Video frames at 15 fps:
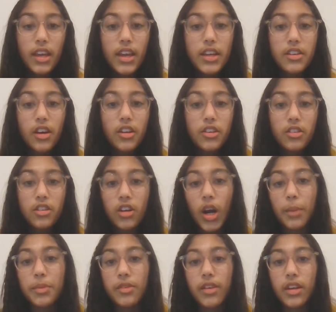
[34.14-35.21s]
And under
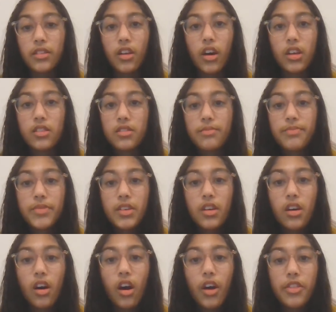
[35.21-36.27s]
copyright laws,
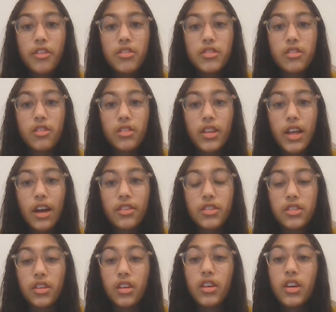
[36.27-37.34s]
authors are allowed
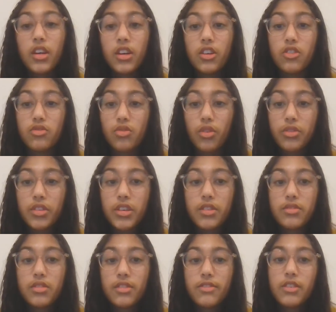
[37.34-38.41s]
to control the
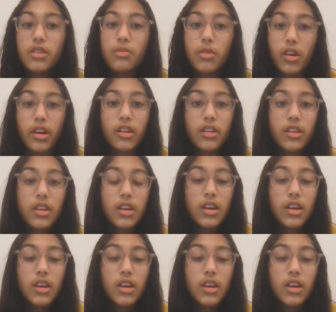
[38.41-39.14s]
use of their work,